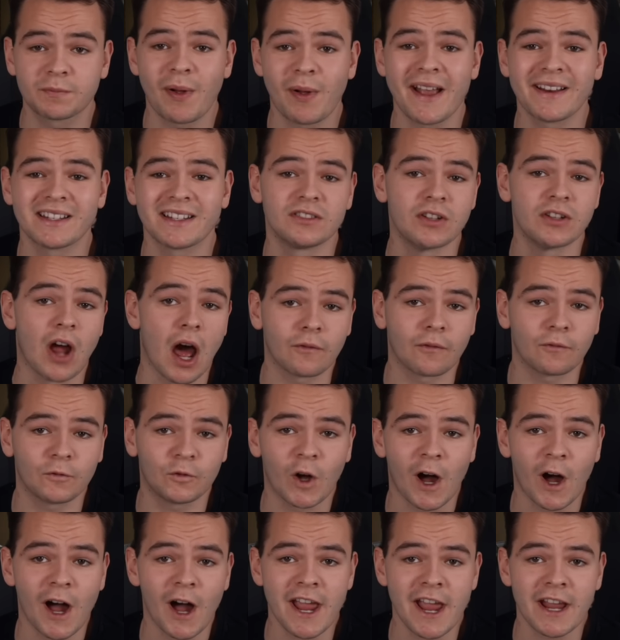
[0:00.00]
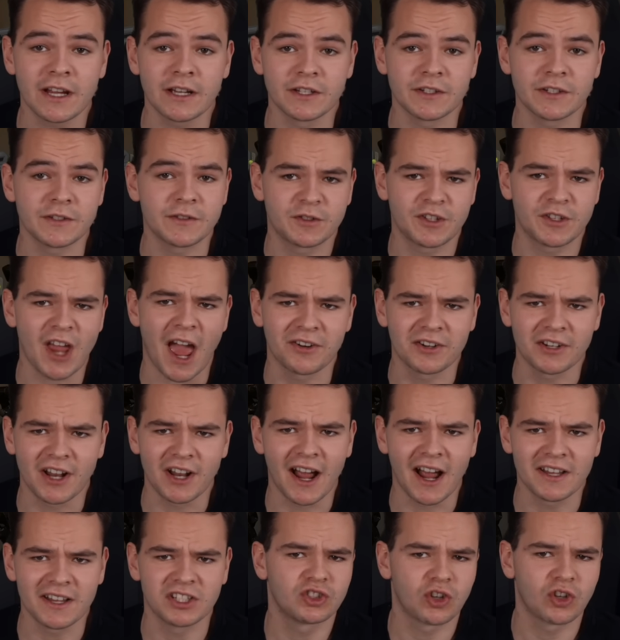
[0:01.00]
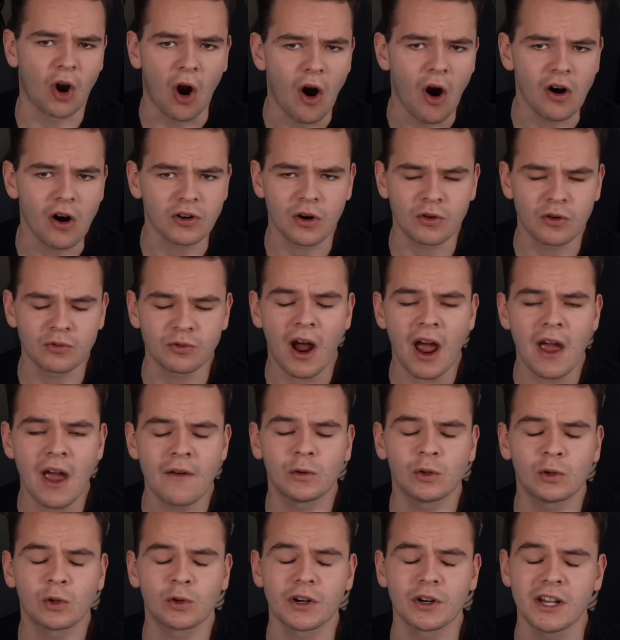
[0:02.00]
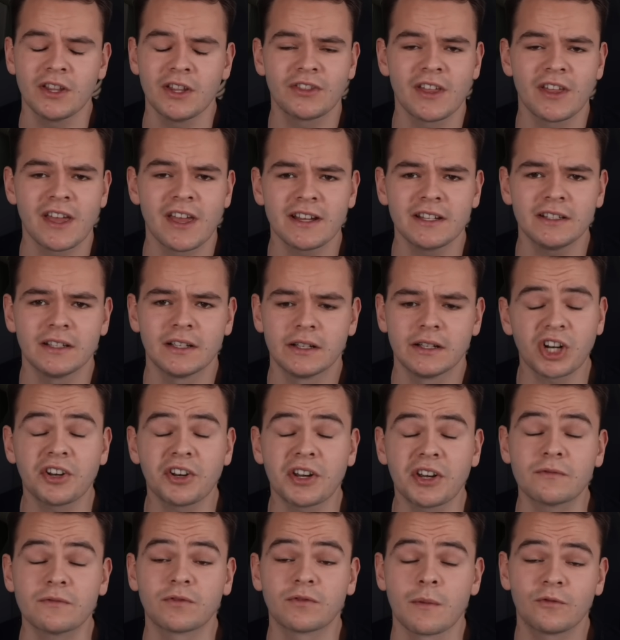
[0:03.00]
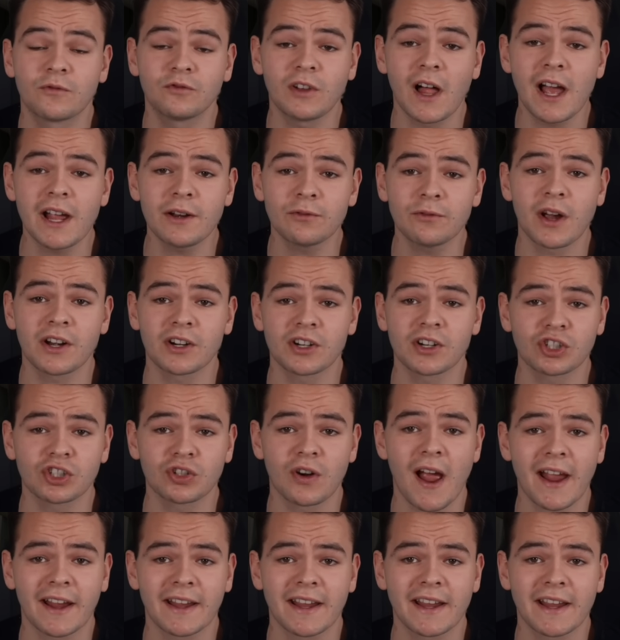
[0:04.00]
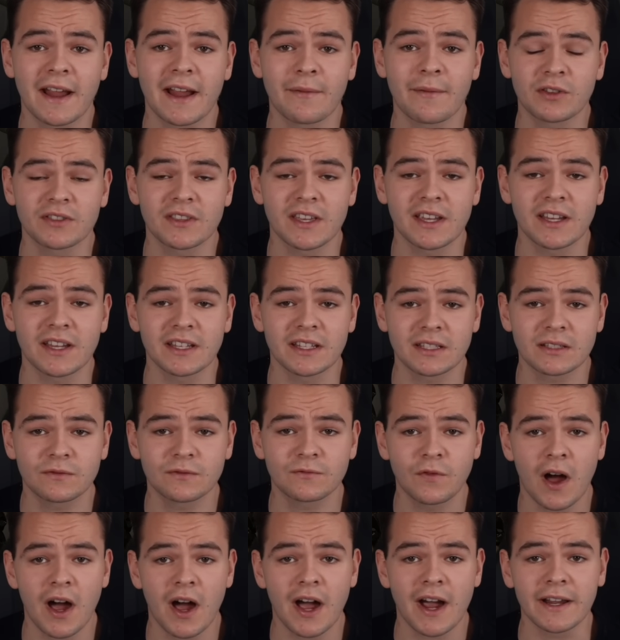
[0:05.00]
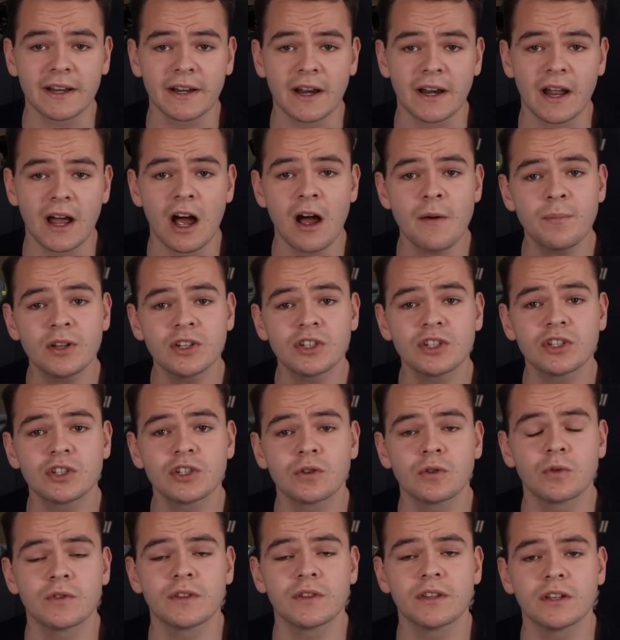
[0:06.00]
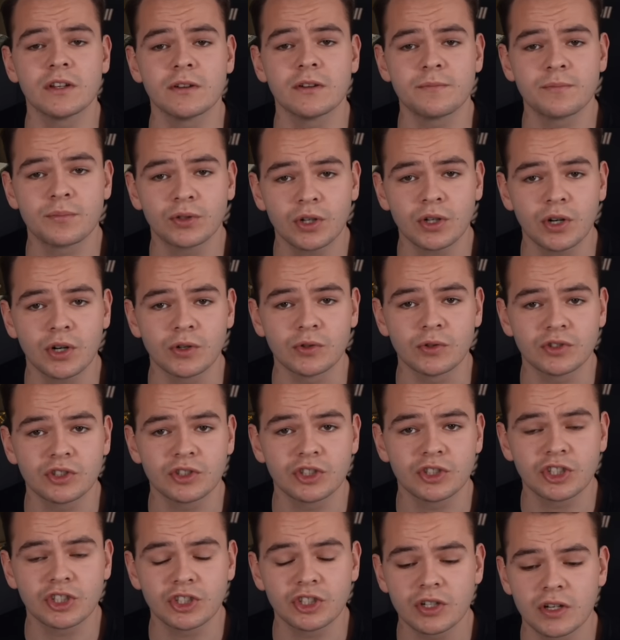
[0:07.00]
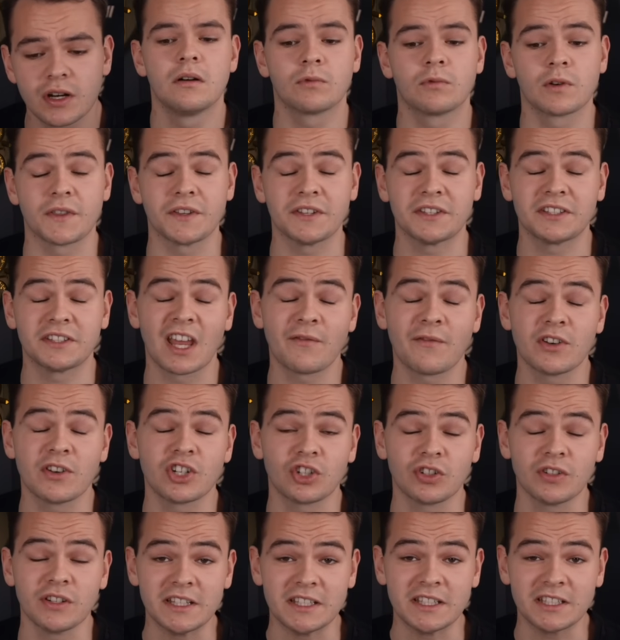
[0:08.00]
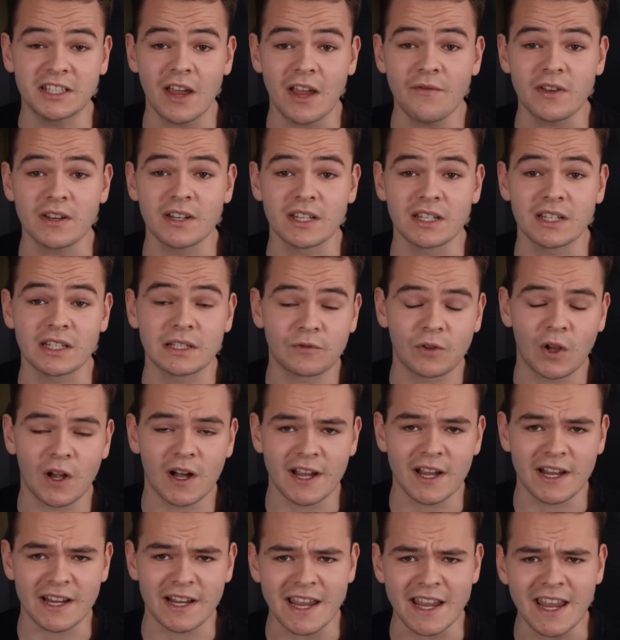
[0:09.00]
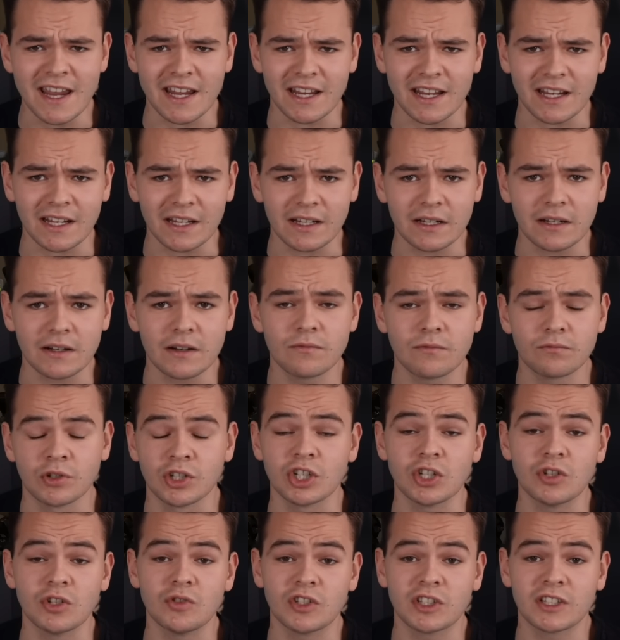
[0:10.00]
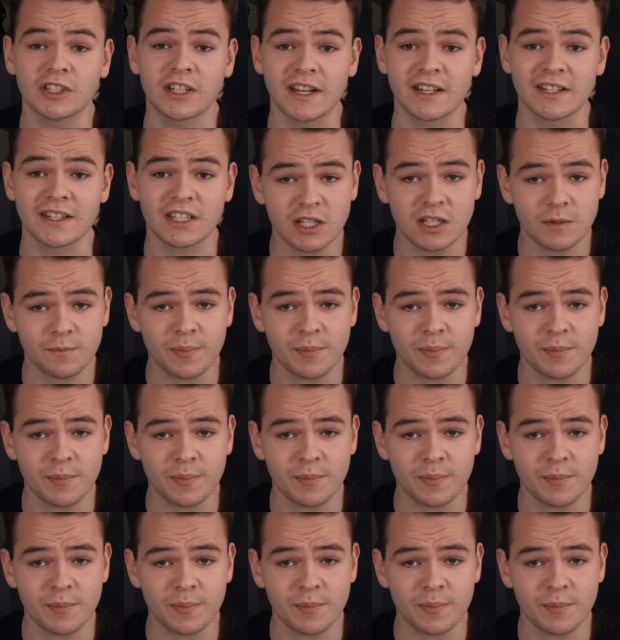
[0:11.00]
This plane is not flying a standardized star arrival or anything, but judging from flight radar tracking everything is fine up until the approach, where the 737 is flying in, reducing